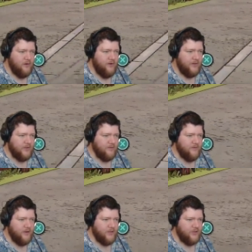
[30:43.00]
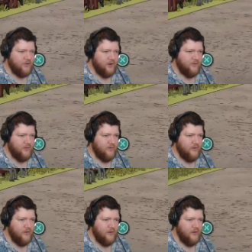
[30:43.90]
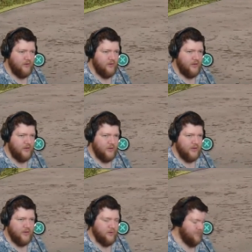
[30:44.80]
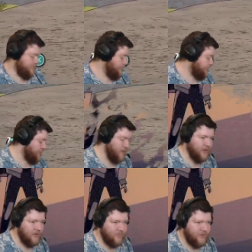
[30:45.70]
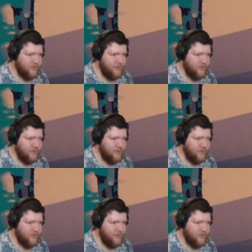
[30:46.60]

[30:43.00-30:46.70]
Oh, that's a fast travel. Um, let me hit up